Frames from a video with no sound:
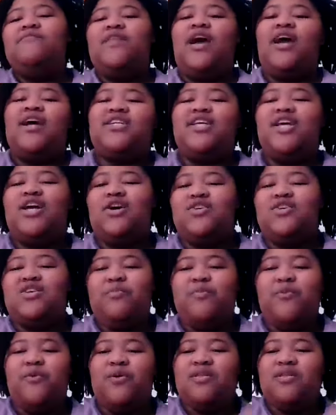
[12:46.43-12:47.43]
I should go
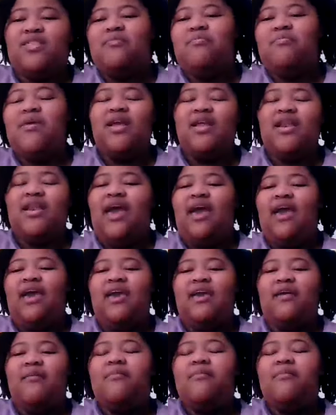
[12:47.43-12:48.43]
support the big
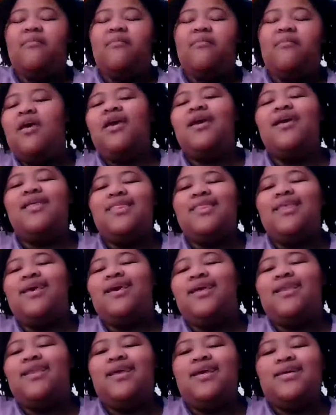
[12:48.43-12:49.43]
name. And
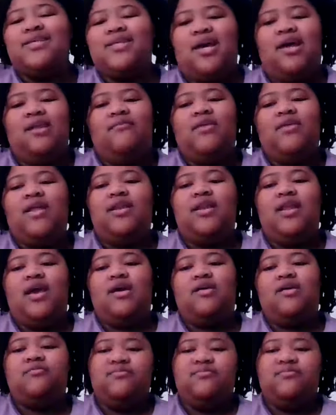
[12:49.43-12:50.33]
then it's kind of a letdown.